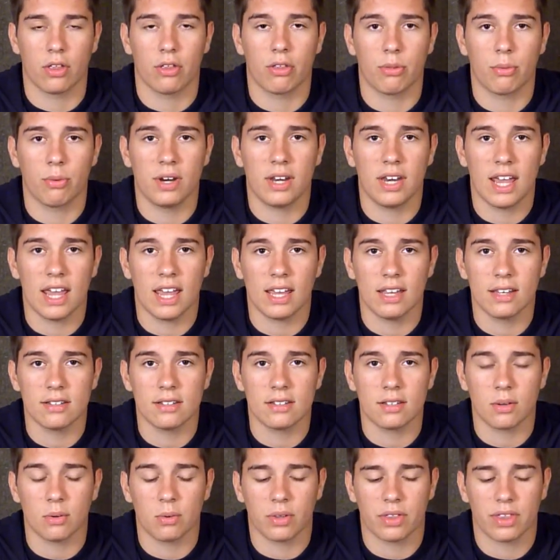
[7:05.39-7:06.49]
3
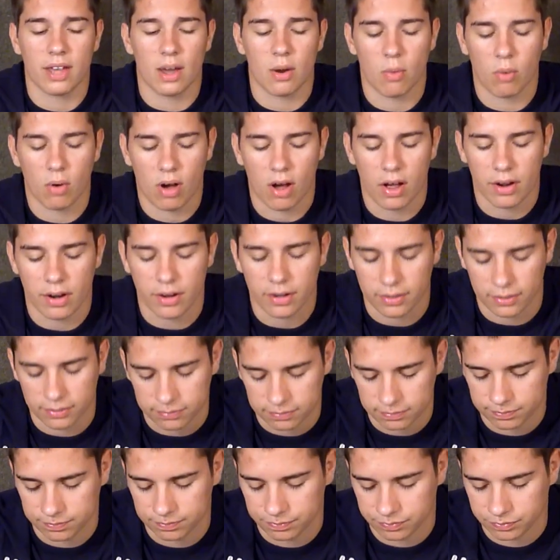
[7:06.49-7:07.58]
days without water.
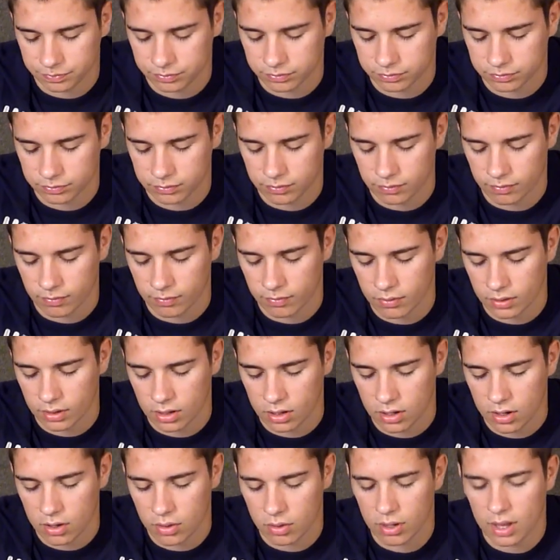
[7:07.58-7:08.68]

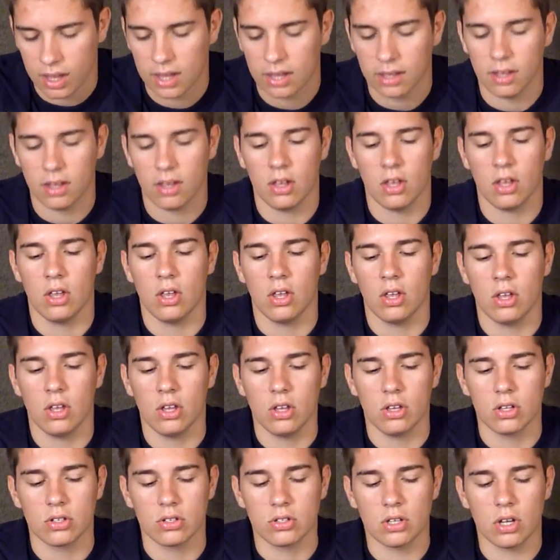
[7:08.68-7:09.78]
Okay,
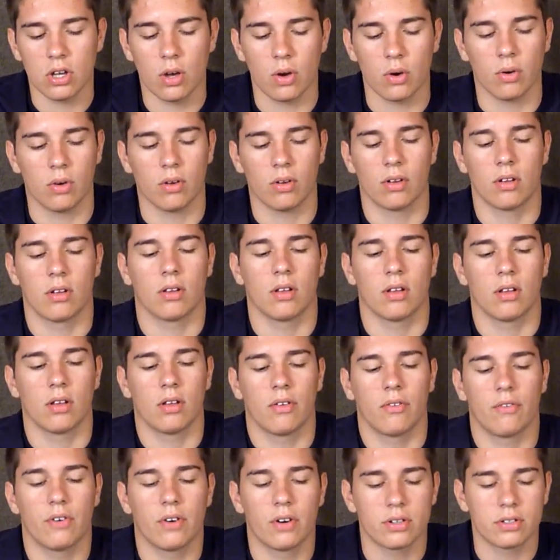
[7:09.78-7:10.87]
so
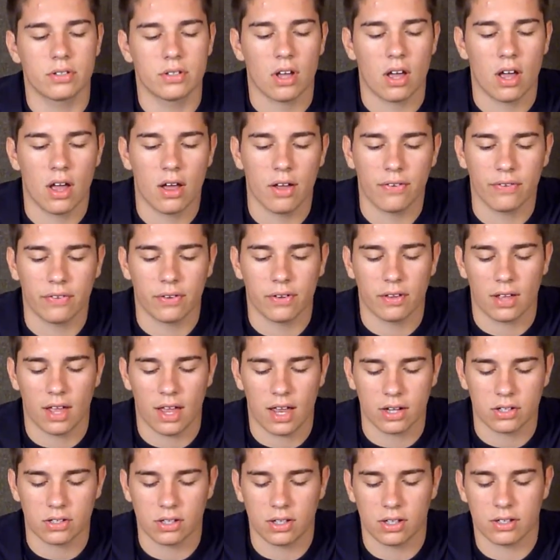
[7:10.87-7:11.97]
first off,
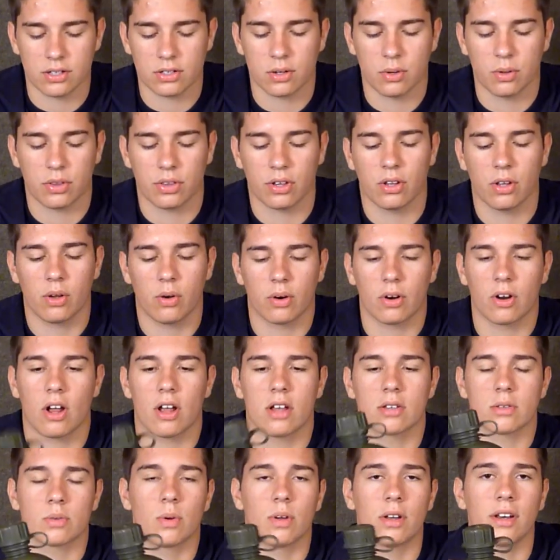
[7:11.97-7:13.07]
actually let's go with the lower
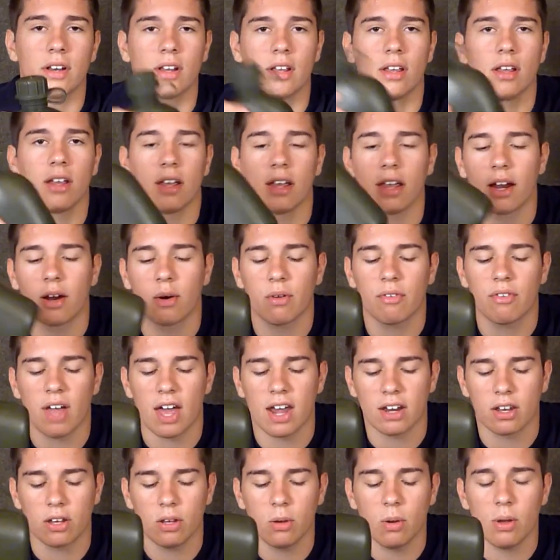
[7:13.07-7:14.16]
cost one. Here we've got
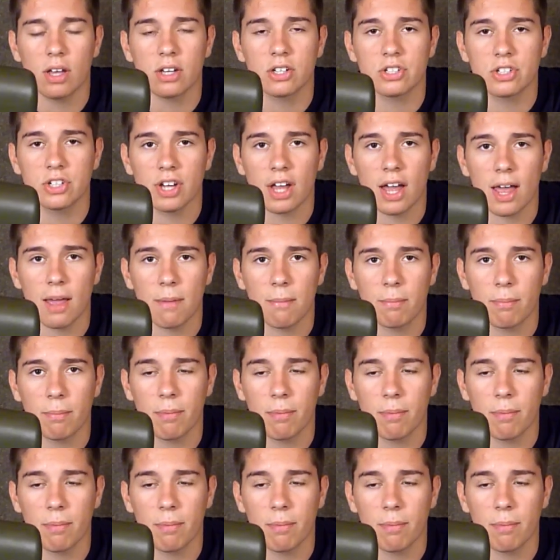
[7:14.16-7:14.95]
a USGI